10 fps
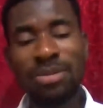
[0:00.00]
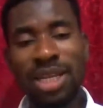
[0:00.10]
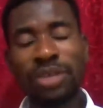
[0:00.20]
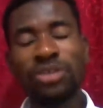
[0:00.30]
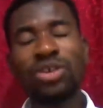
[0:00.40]

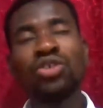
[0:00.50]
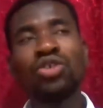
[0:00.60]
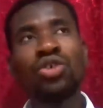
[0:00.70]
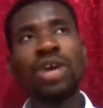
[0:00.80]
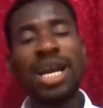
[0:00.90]
Like you
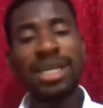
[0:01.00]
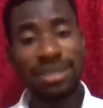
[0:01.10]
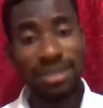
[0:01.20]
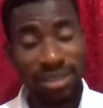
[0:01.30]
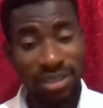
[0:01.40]
know
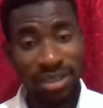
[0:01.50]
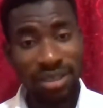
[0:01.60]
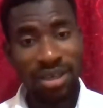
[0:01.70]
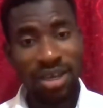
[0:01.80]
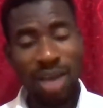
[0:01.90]
IT,
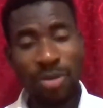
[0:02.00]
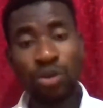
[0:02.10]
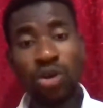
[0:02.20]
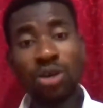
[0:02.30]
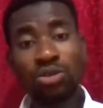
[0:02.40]
I mean you
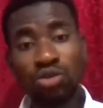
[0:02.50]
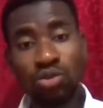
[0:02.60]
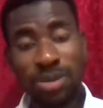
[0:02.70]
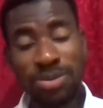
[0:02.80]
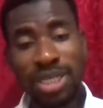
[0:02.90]
know how to do
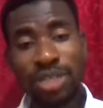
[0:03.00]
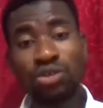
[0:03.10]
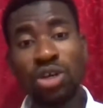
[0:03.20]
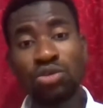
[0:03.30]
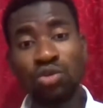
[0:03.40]
website, you
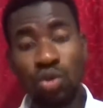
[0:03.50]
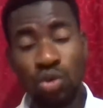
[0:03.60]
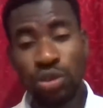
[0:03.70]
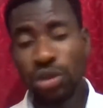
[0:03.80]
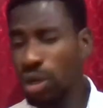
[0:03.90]
know how to
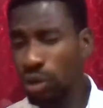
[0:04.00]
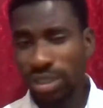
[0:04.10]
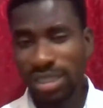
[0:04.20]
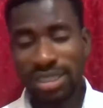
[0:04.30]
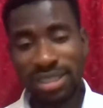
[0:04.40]
code, all
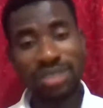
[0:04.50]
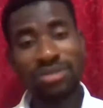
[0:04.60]
these things.